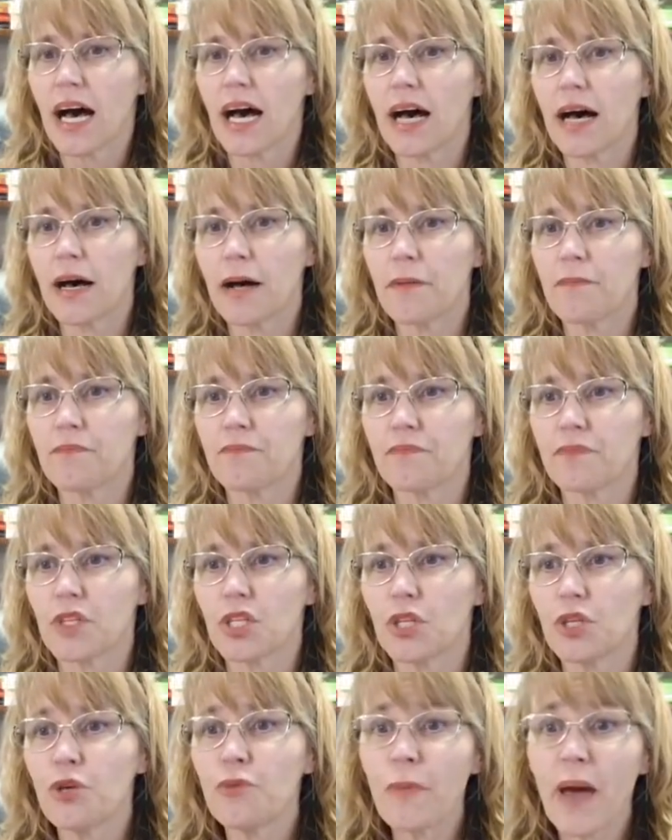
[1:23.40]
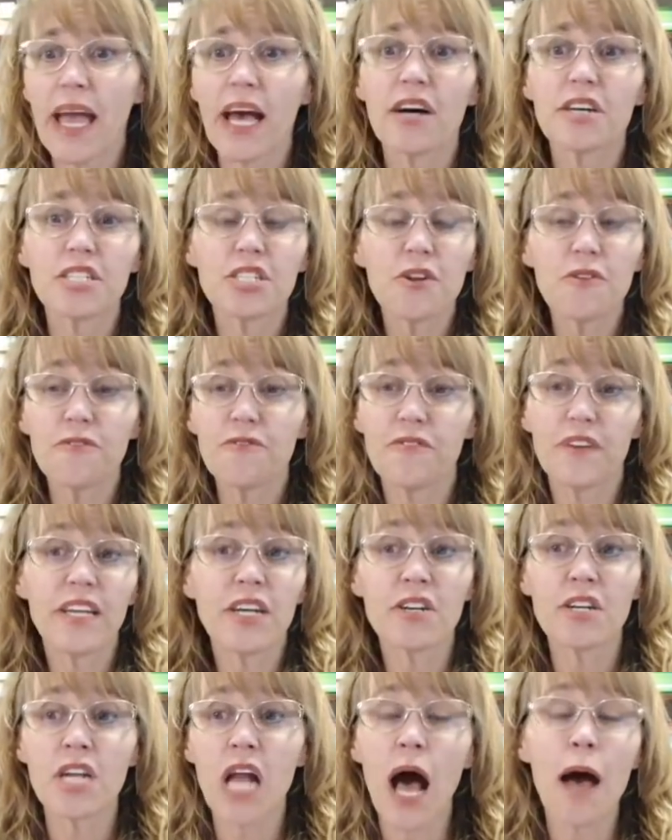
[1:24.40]
Uh, you may also
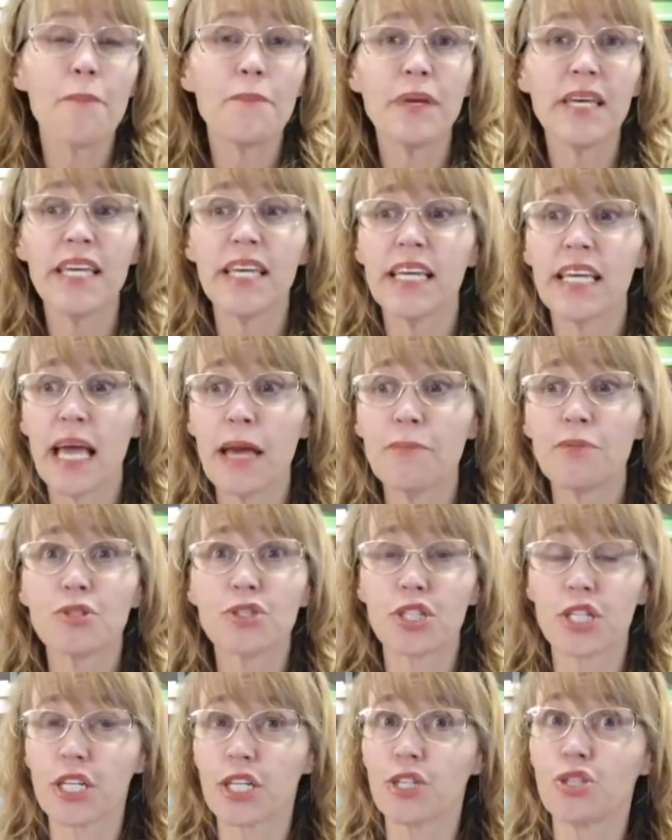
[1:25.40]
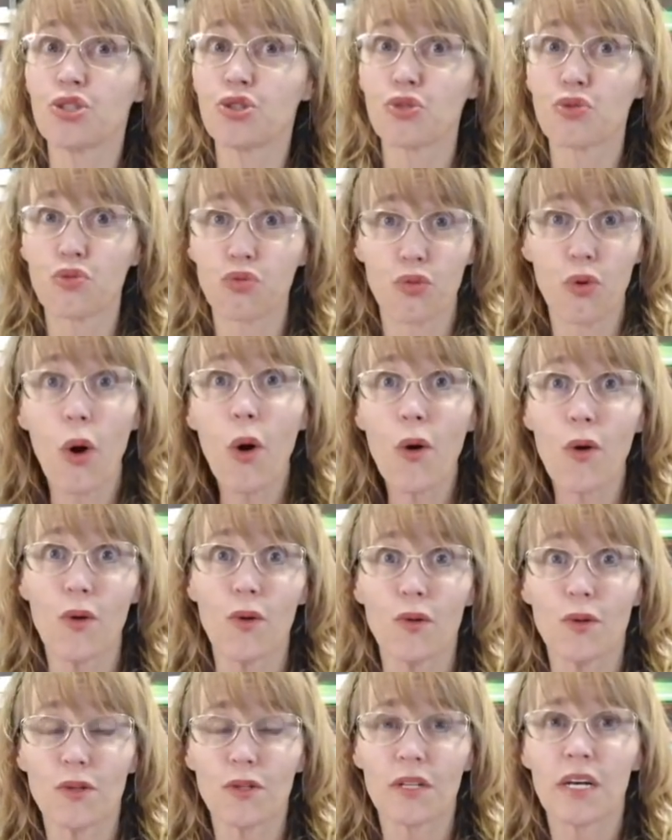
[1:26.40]
fear not being able to
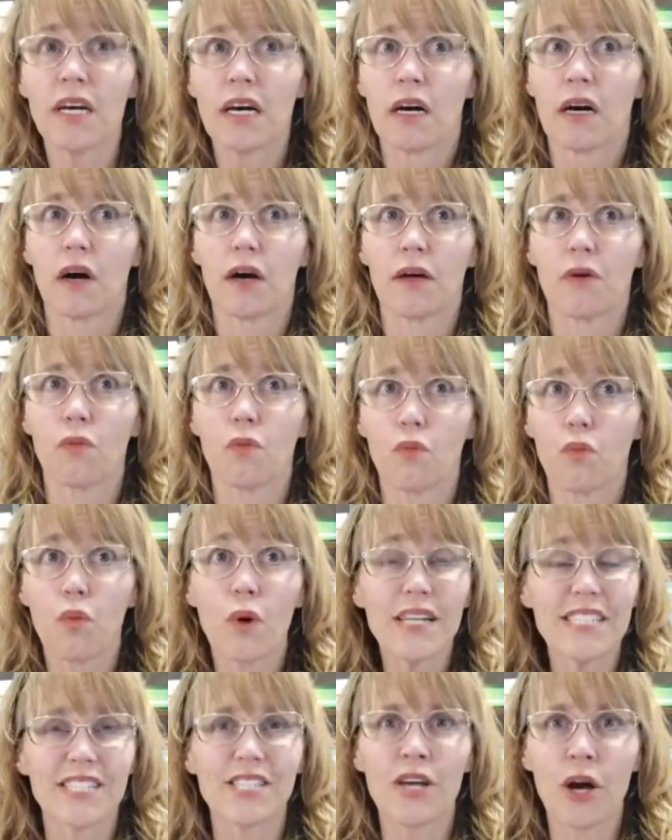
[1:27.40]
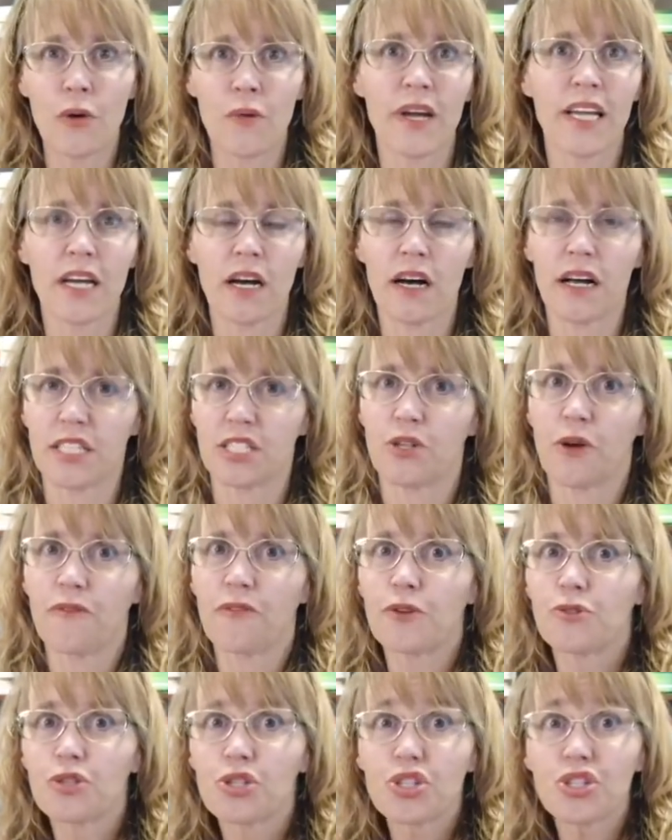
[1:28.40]
control what's going on. So if
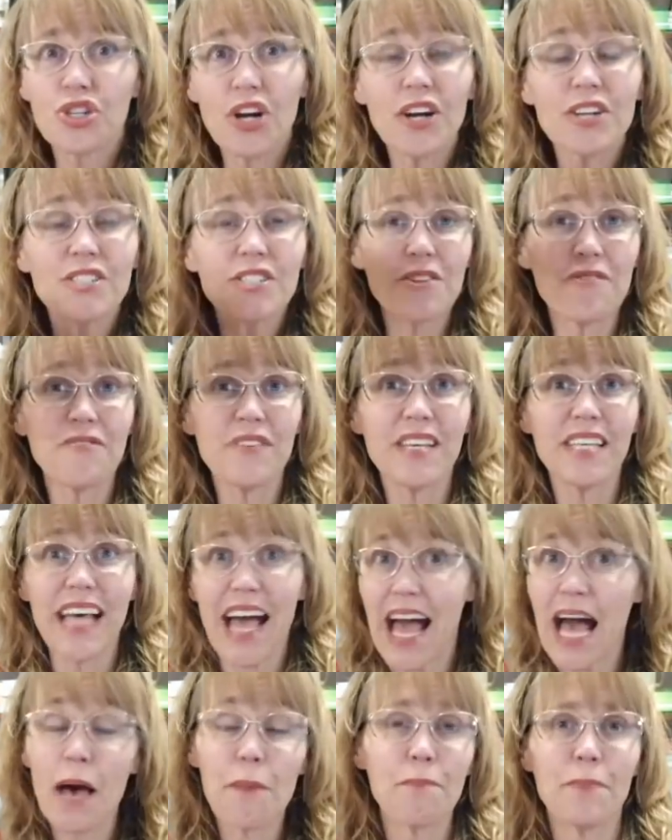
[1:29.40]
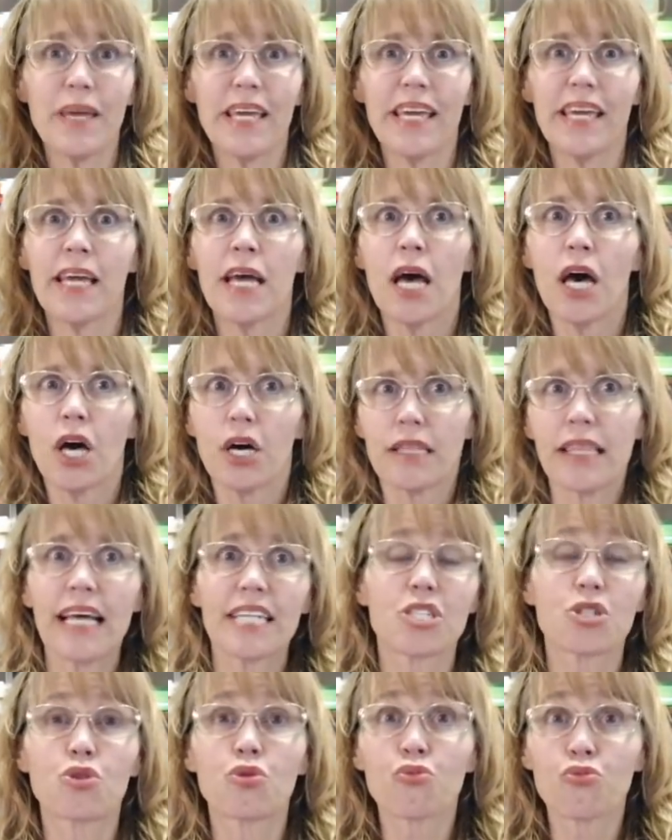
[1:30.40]
you start to feel happy,
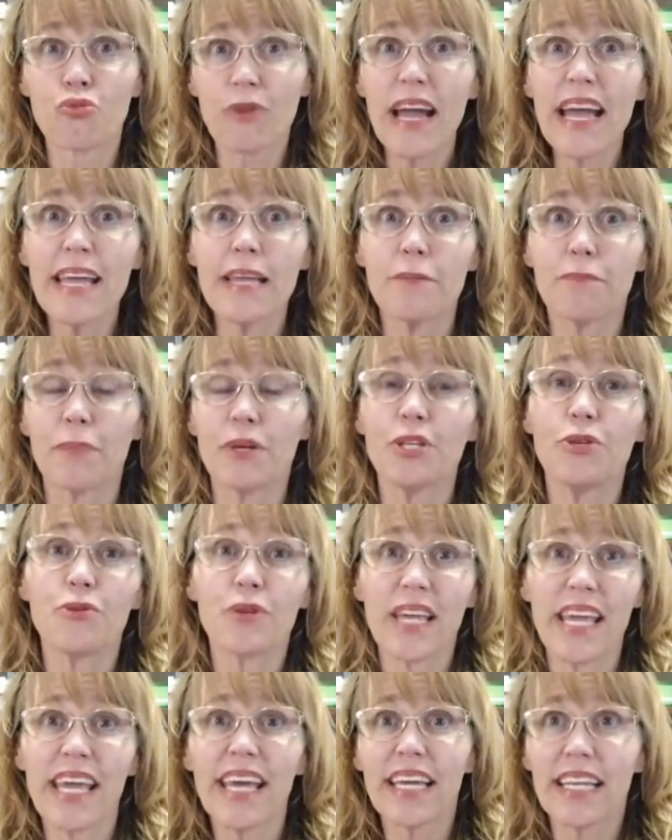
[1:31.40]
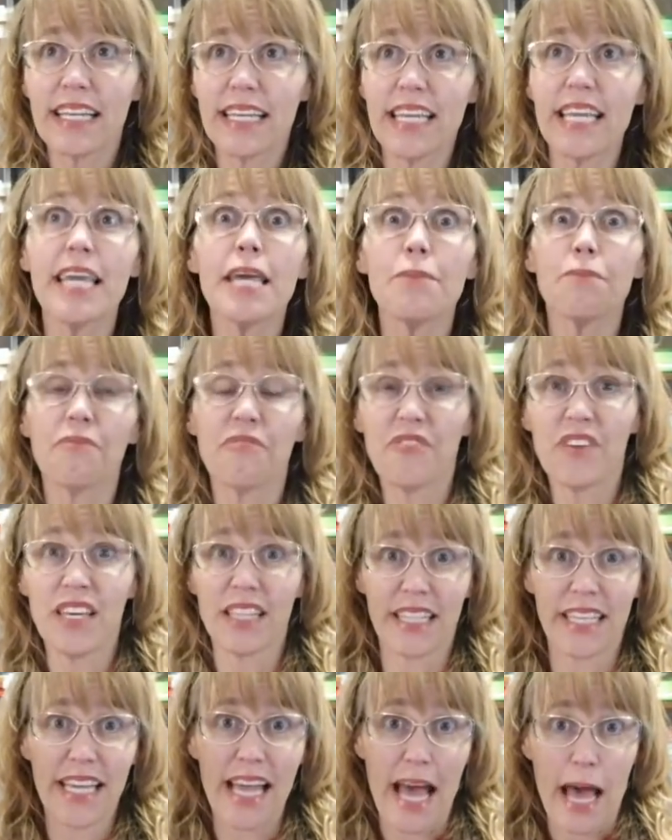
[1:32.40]
that's great, but you can't keep
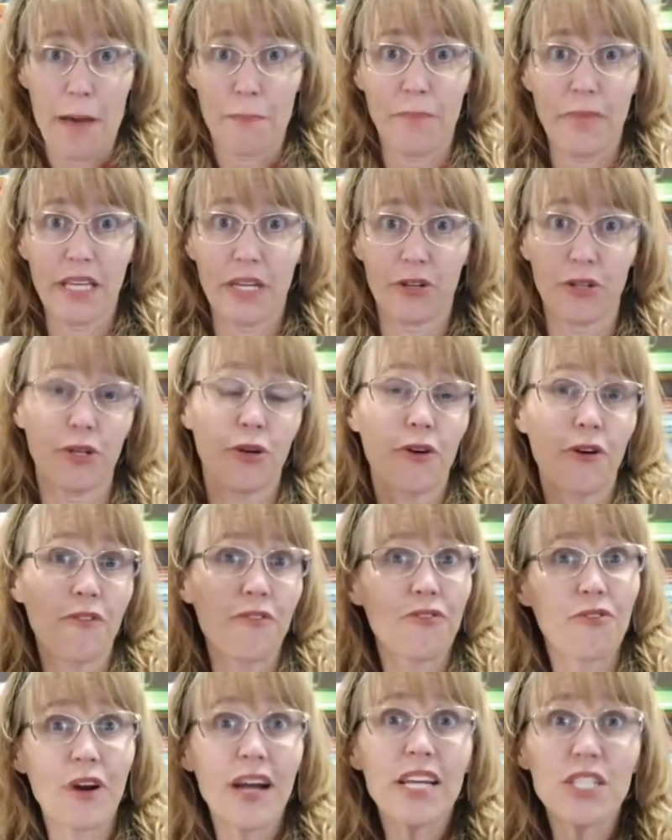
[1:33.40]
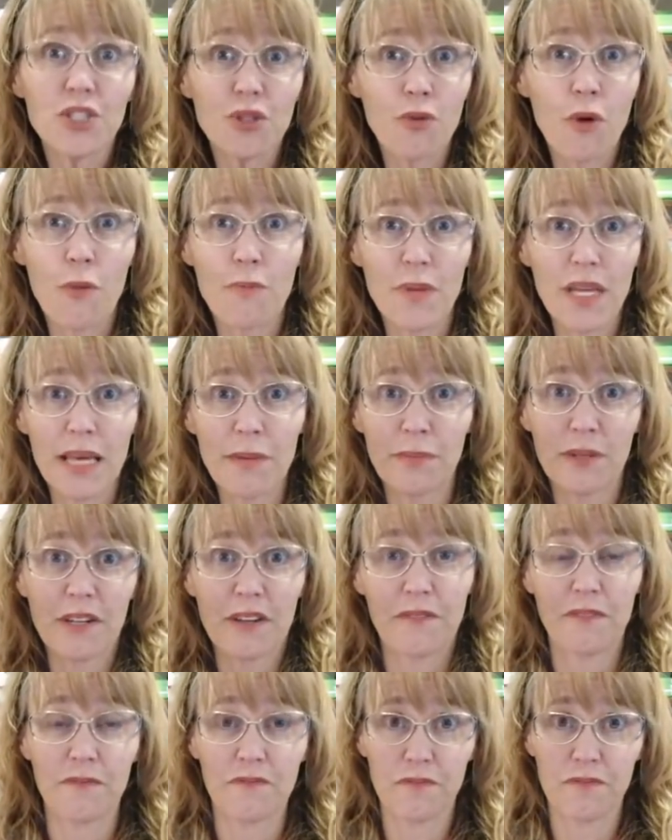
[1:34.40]
feeling happy, or you're afraid you won't be able
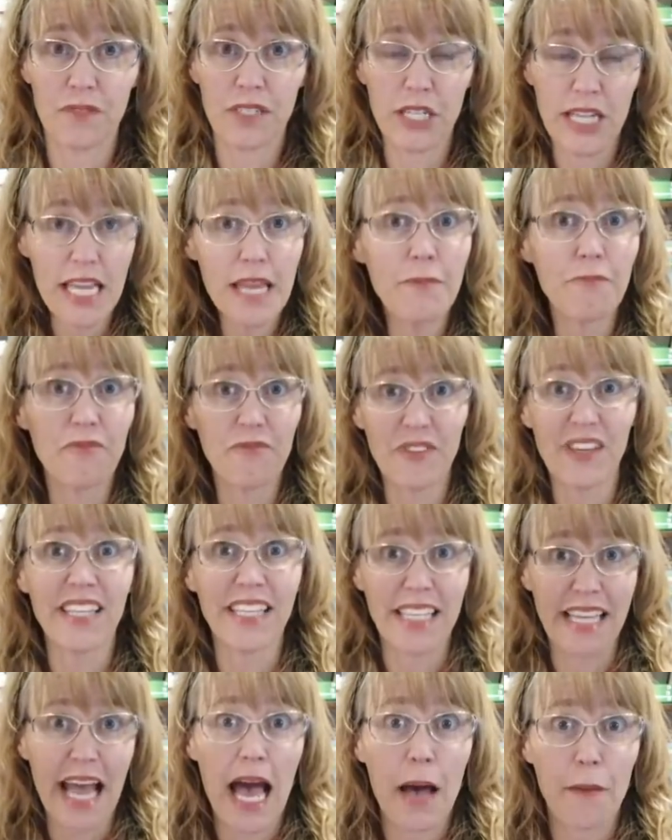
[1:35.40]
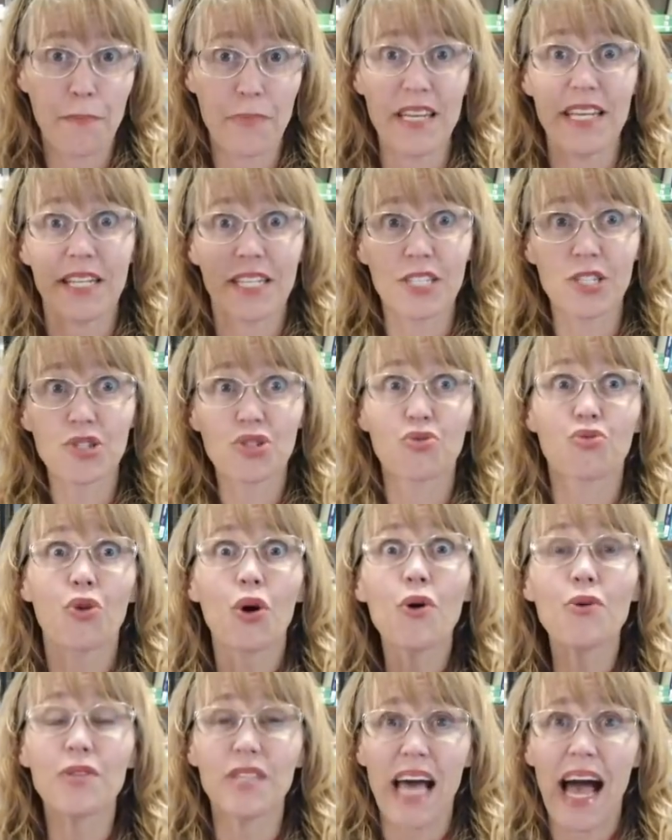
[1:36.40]
to keep feeling happy and
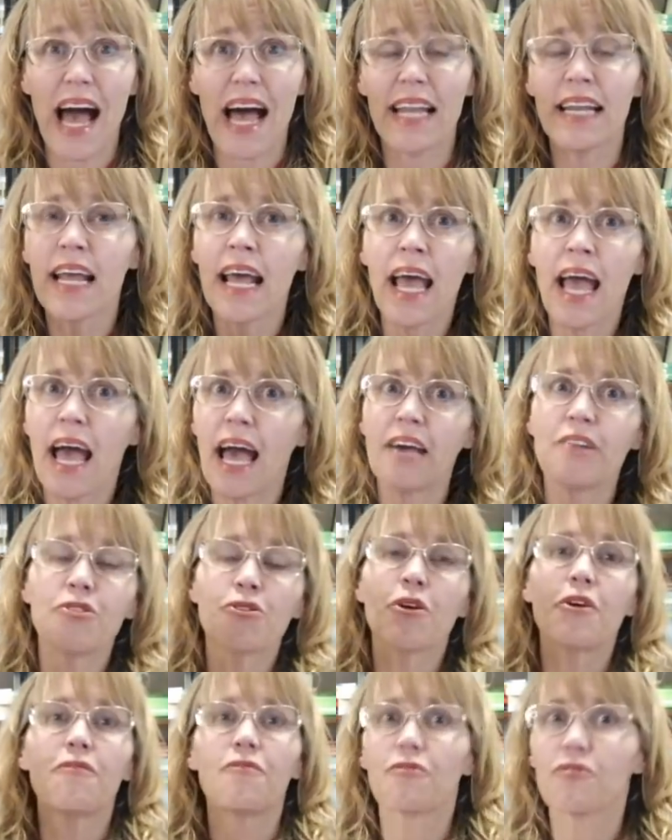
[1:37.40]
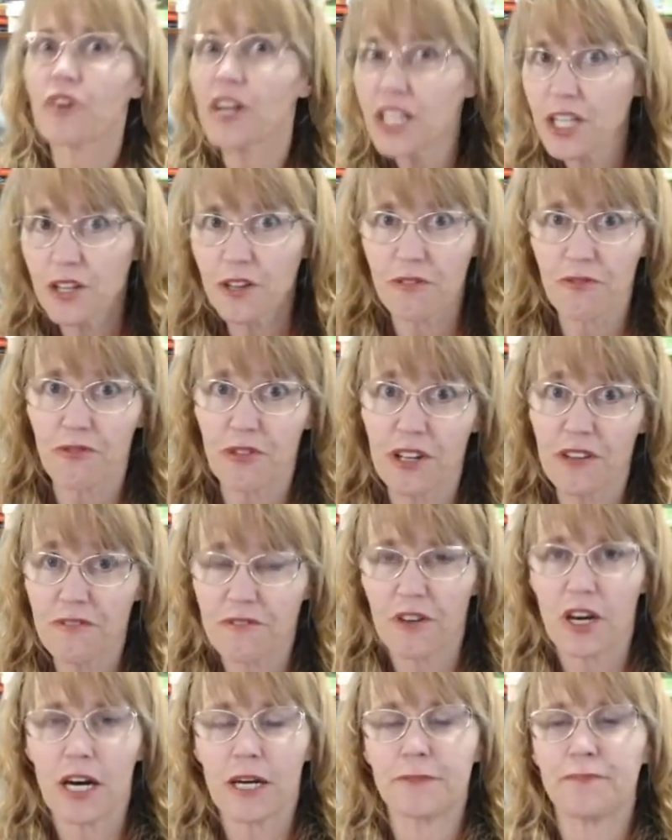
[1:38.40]
control that, and you're afraid of the free
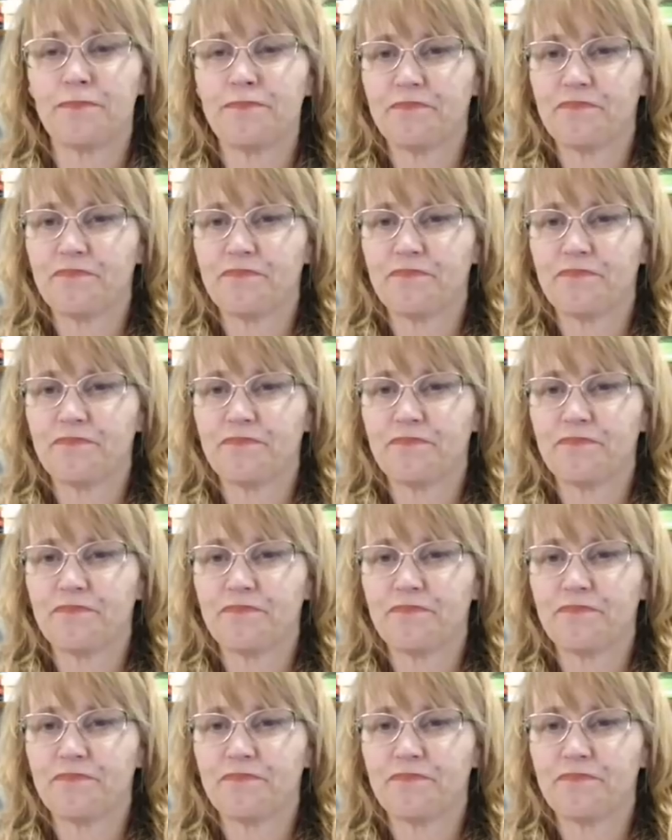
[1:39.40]
fall.